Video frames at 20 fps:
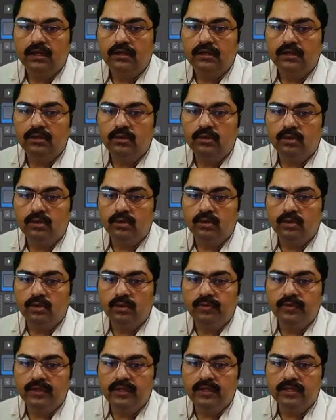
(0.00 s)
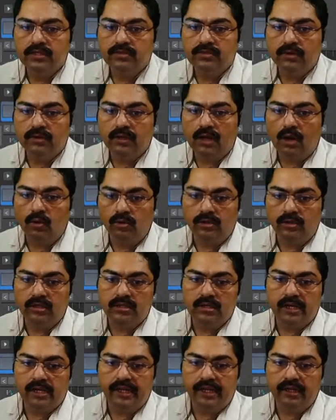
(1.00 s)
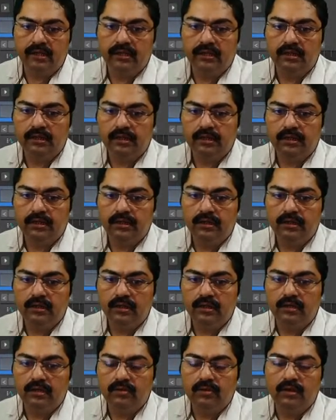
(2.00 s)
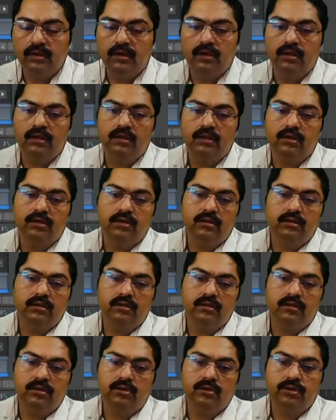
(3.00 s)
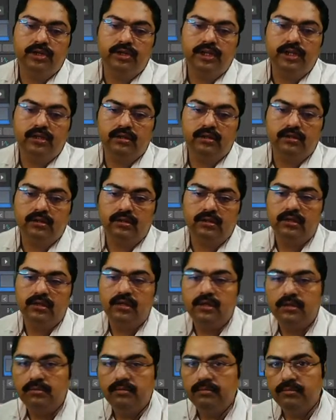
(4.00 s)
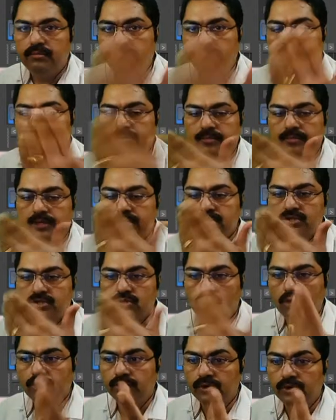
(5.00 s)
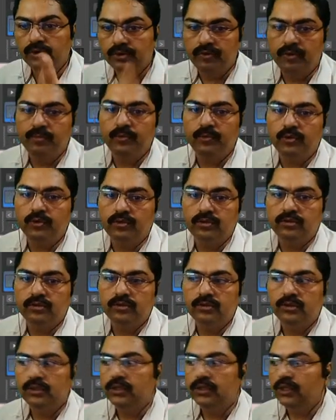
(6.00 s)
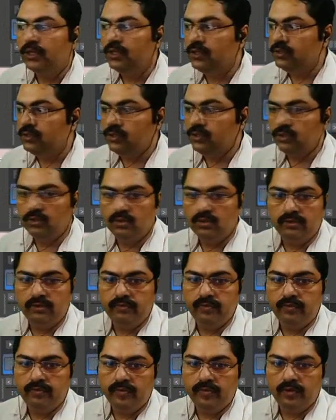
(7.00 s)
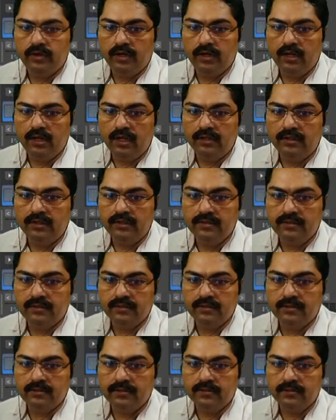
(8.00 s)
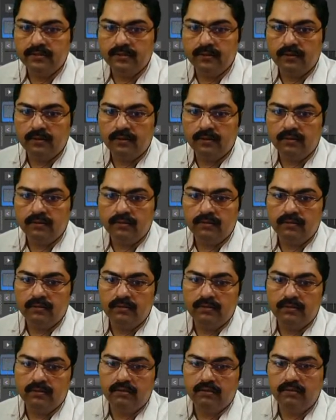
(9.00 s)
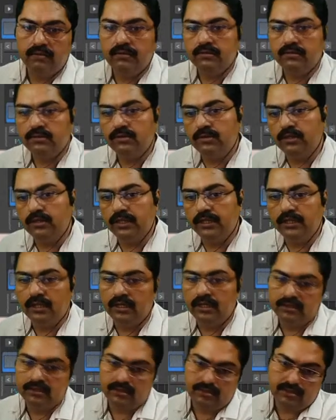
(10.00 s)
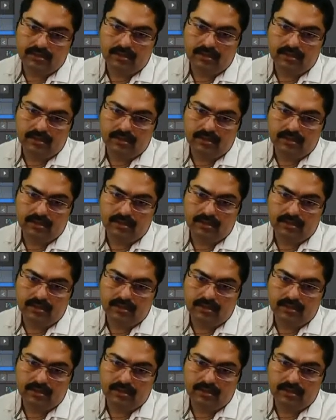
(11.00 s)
Don't go with this one, outer ring. It will rotate based on your viewport. So if you rotate like this, it's rotating like this.